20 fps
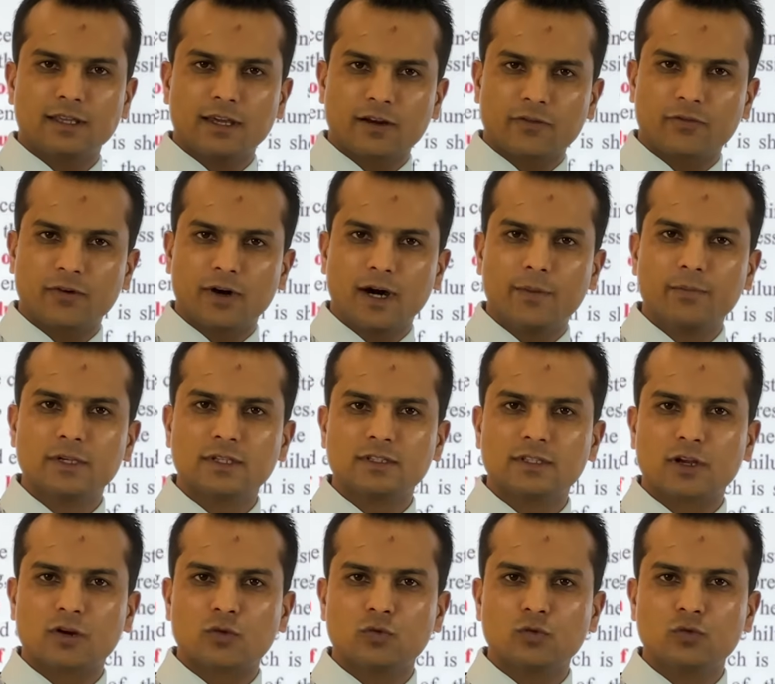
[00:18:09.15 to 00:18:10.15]
are forming
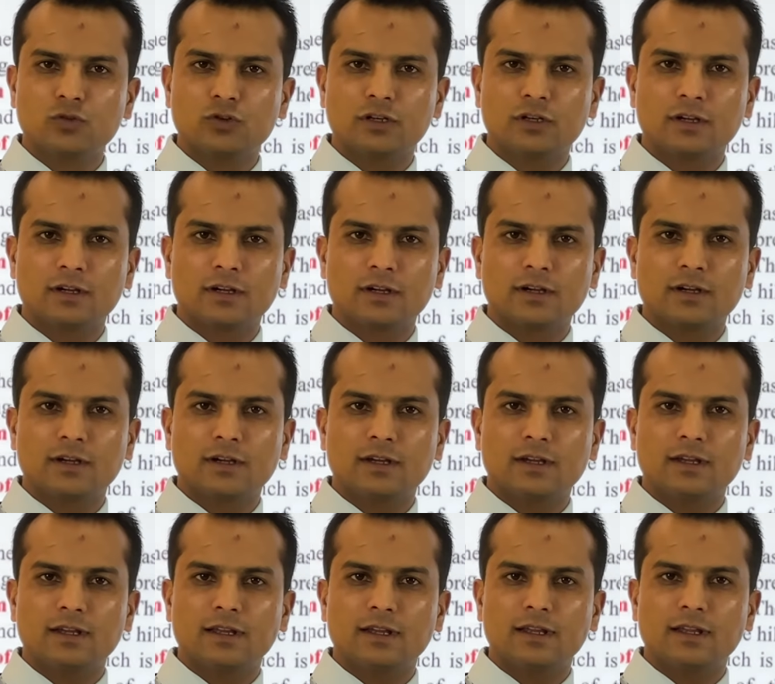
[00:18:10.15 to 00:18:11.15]
the root
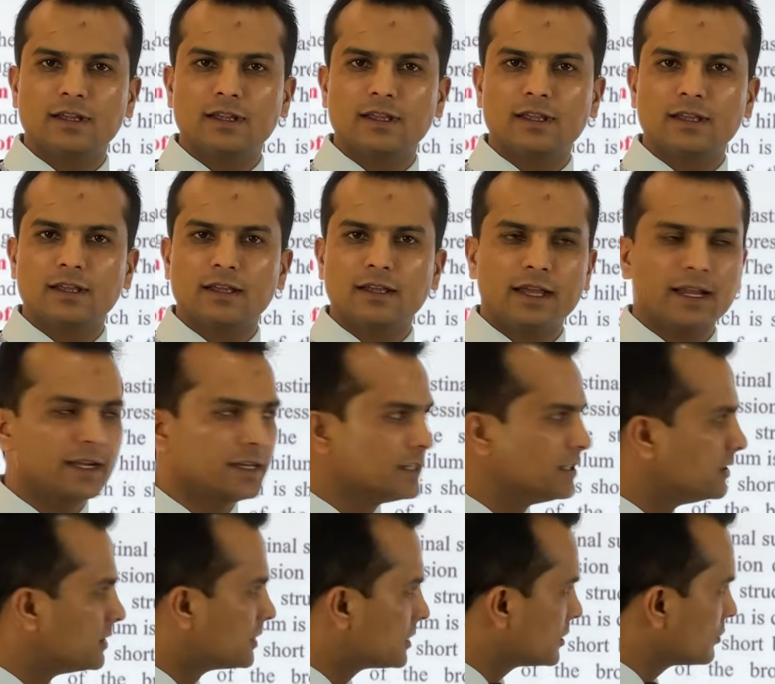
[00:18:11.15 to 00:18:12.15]
and
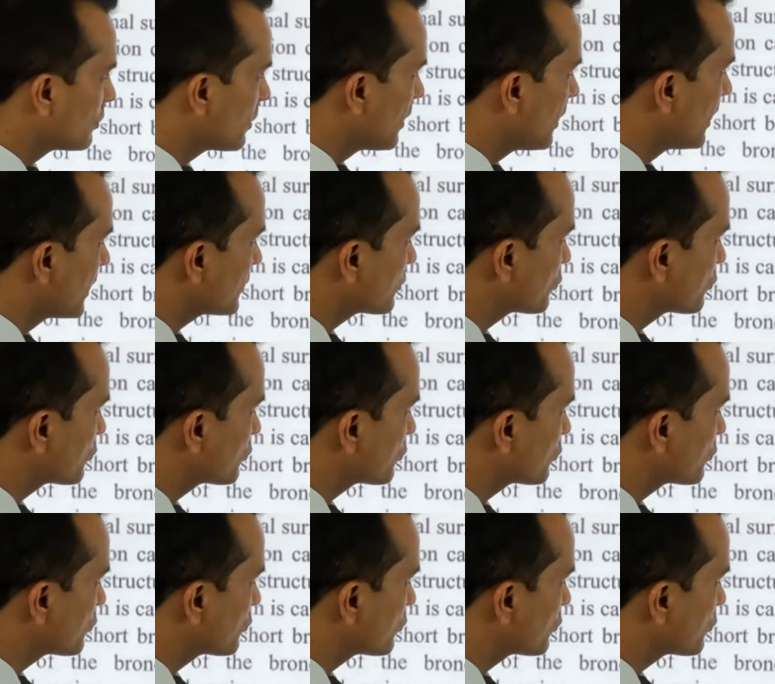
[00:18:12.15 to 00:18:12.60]
entering the lungs.